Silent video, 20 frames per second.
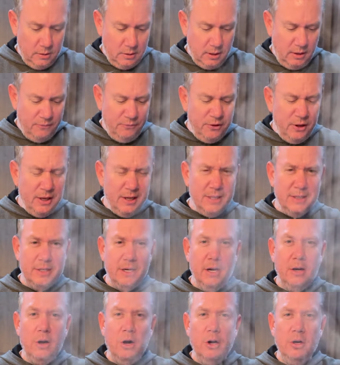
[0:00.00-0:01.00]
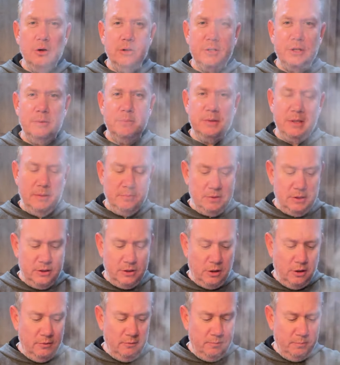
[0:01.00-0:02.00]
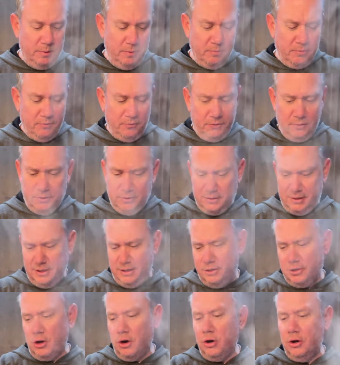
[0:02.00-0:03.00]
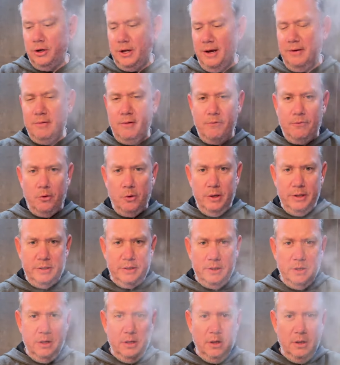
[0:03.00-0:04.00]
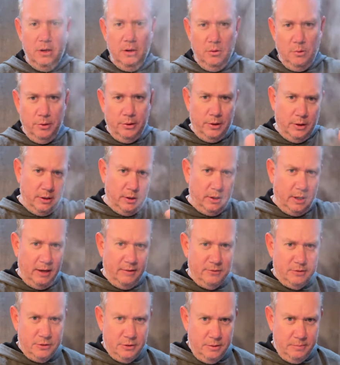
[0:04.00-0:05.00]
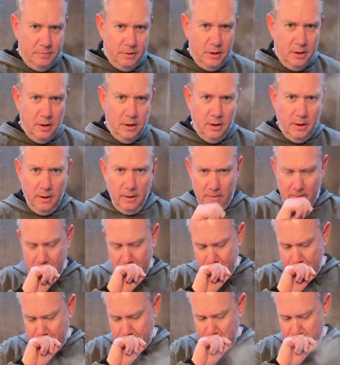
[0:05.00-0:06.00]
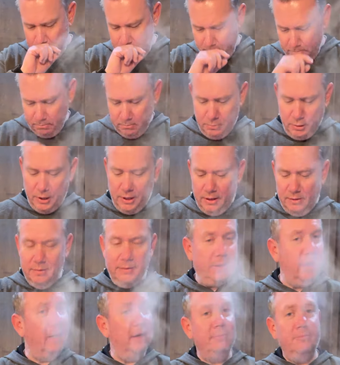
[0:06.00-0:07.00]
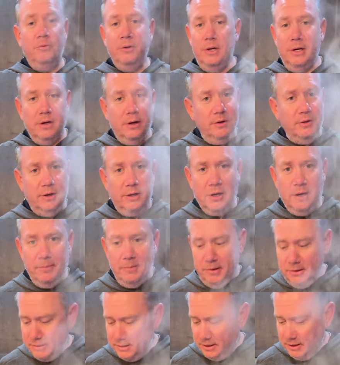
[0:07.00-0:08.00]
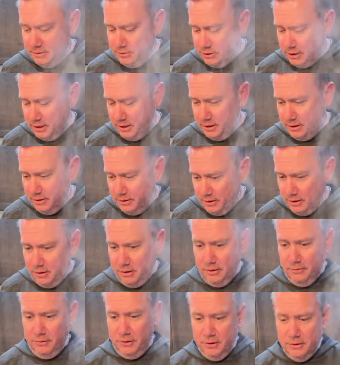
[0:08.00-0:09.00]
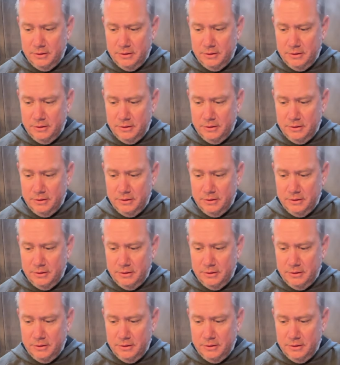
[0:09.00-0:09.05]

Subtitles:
I feel like it's kind of hard. Sometimes it's hard. People feel like it's hard to have a voice when they're on a live stream. But I read all the comments and I try to hear all of you.